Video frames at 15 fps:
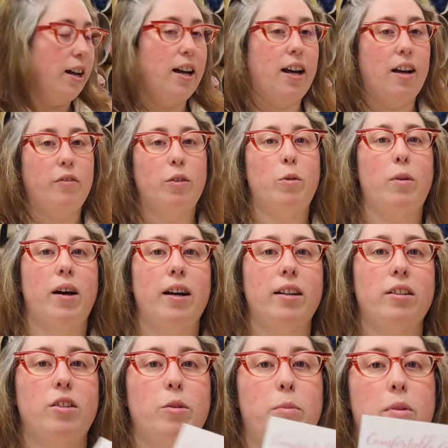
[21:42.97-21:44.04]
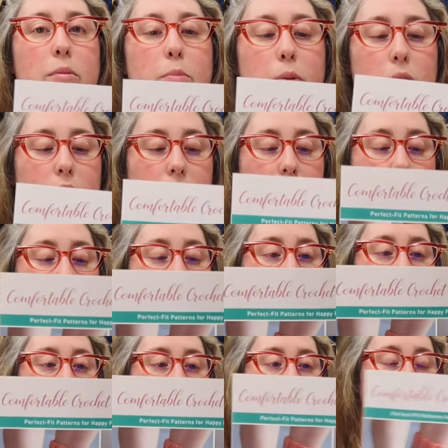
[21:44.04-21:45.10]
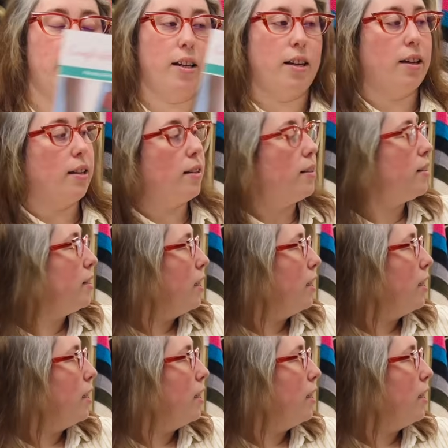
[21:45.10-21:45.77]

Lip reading: I've acquired a couple of books. This one is